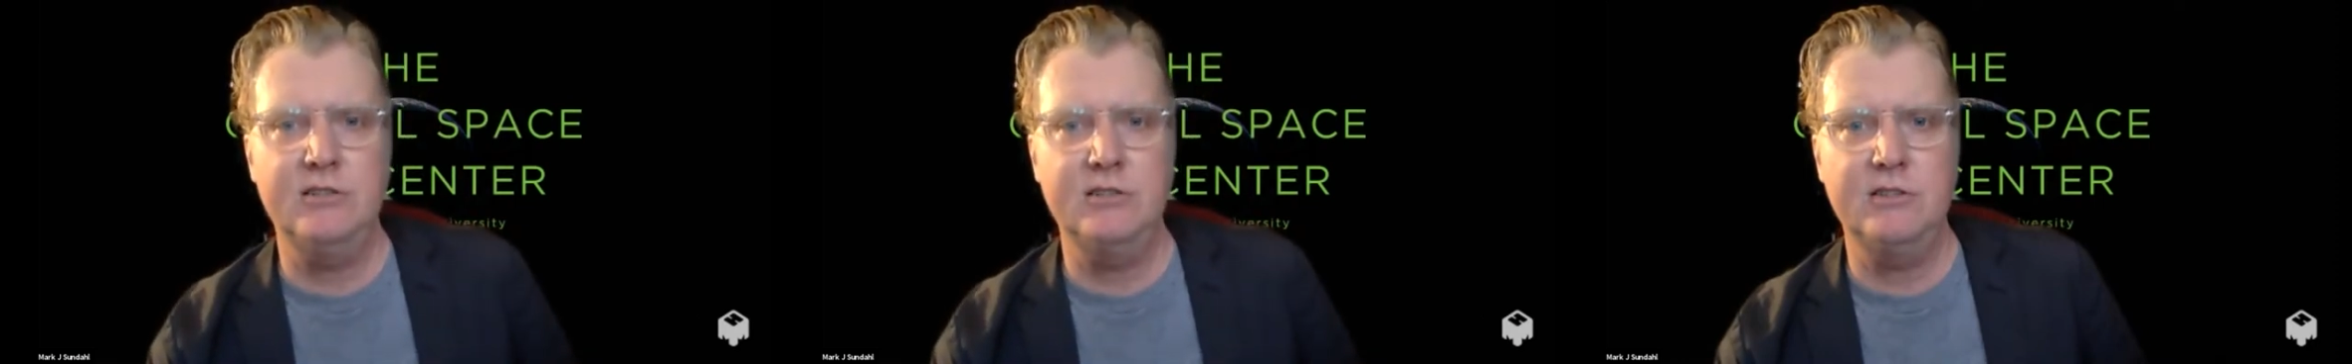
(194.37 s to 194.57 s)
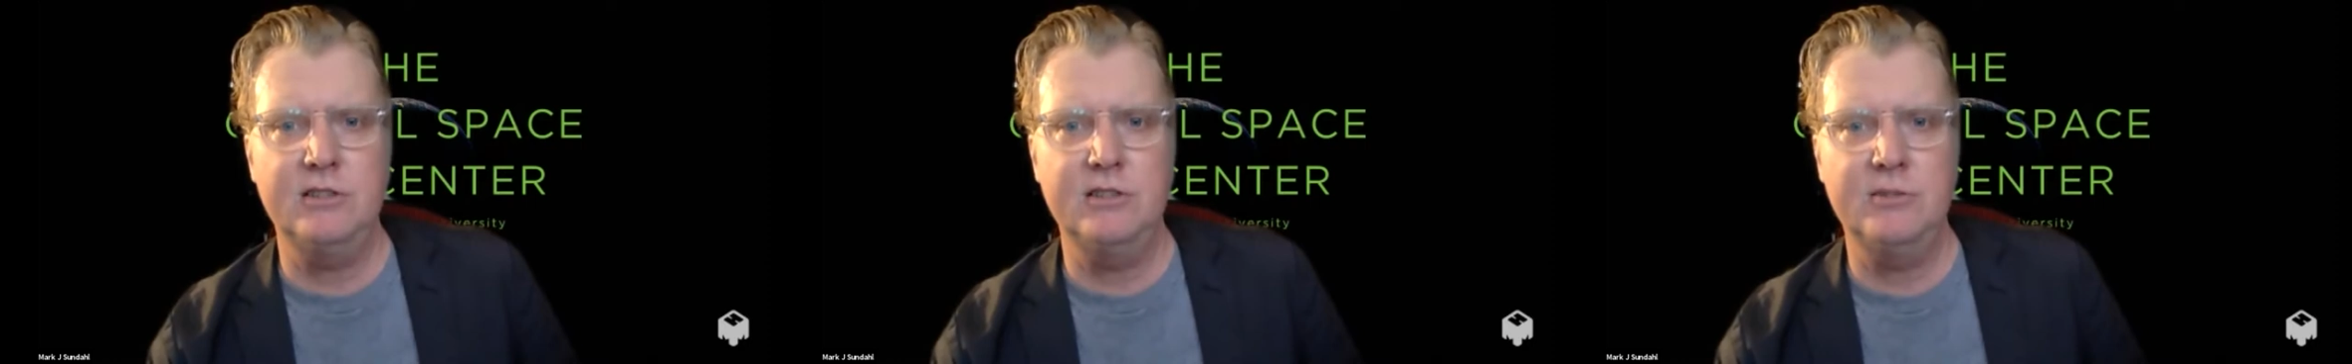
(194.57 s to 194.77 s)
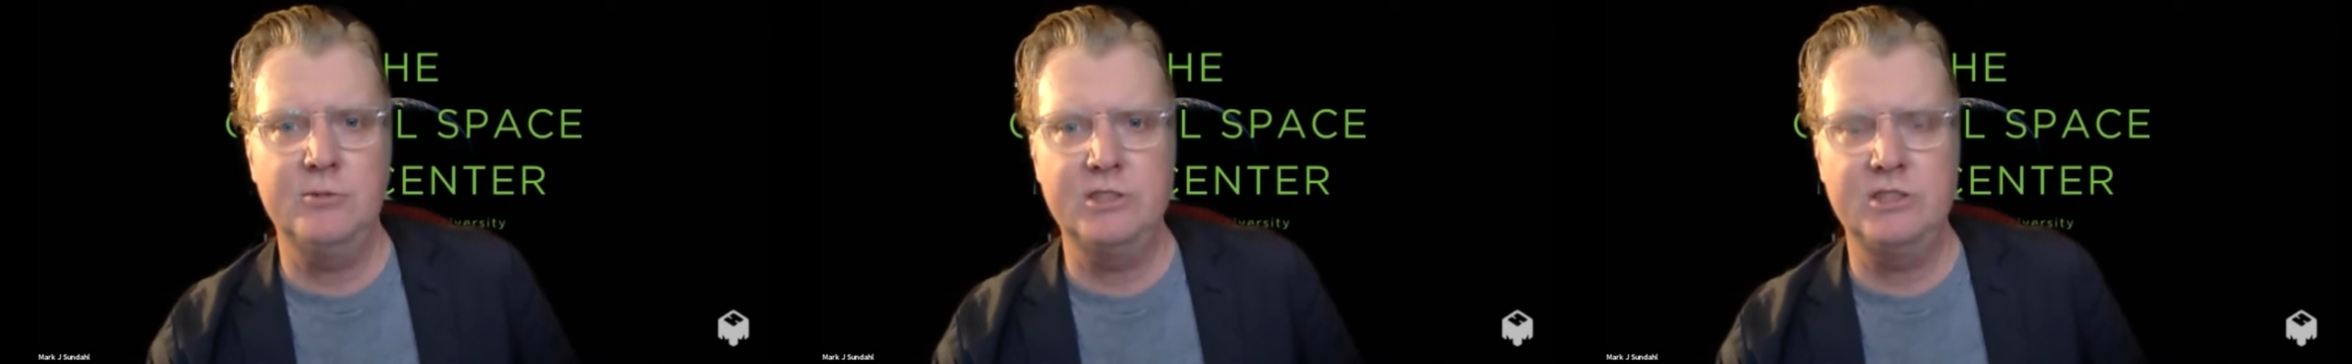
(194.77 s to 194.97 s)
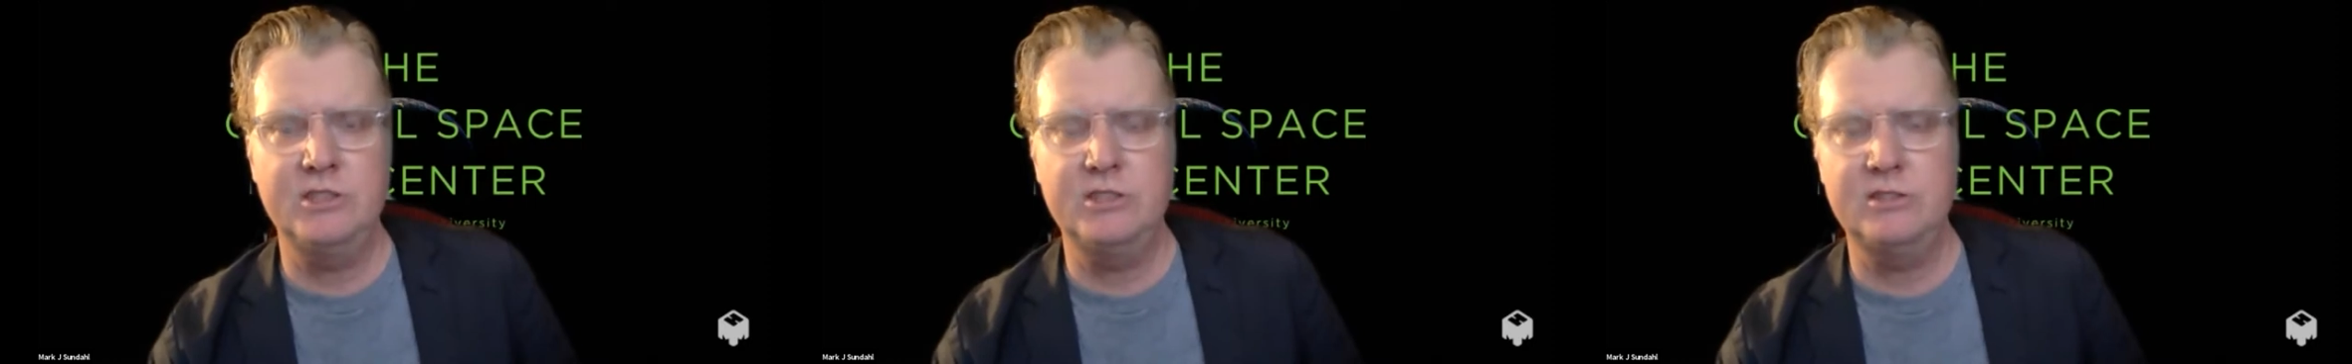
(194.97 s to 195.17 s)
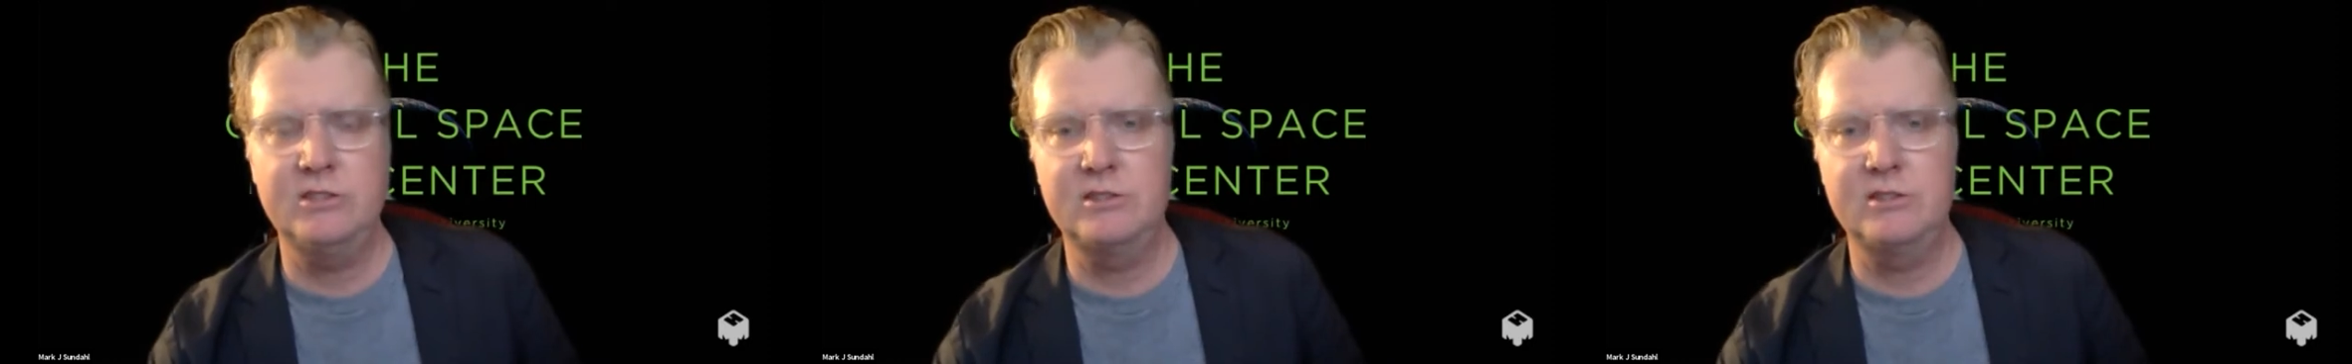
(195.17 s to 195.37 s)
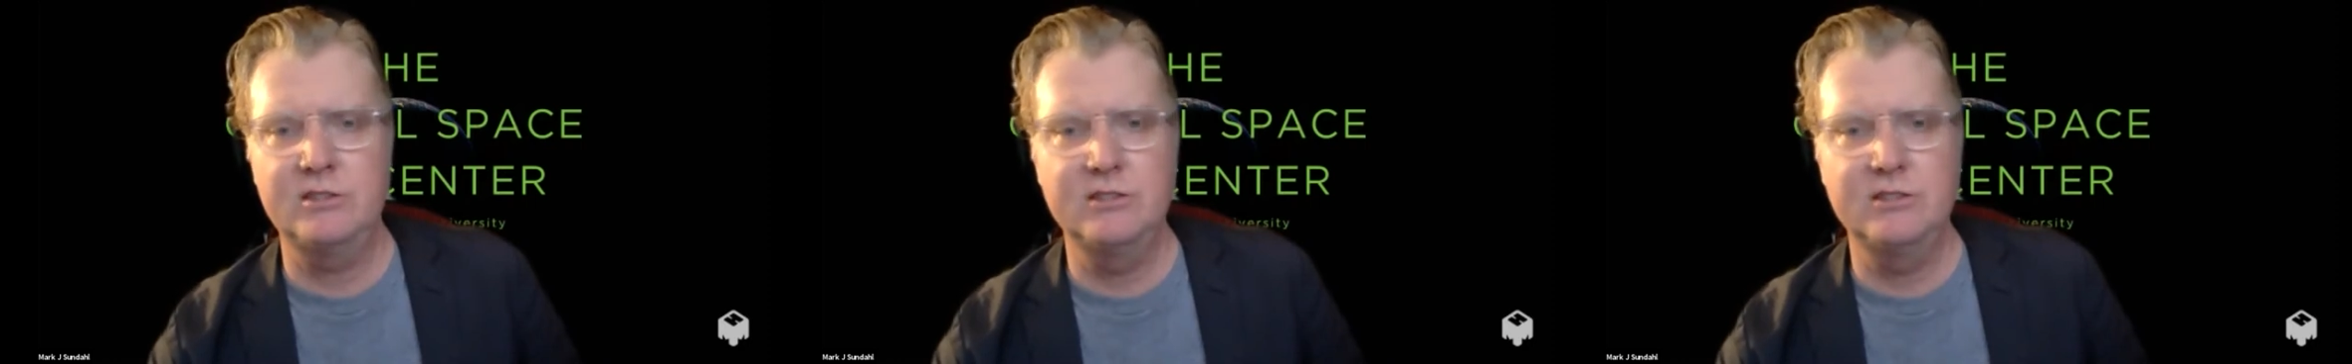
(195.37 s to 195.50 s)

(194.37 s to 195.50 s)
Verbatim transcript: it was